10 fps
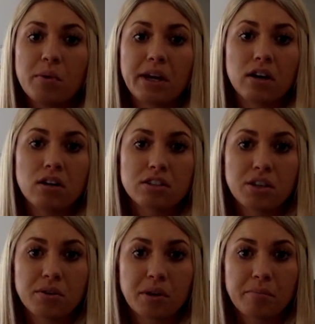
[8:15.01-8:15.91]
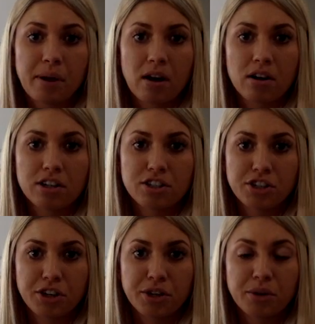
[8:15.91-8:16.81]
We can also compare it
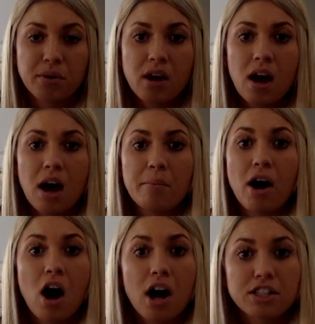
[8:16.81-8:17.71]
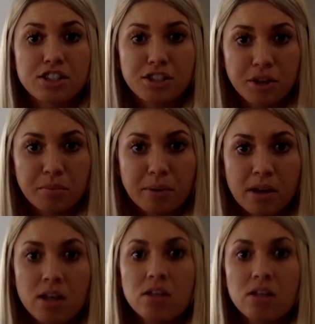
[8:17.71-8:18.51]
to a hot soup.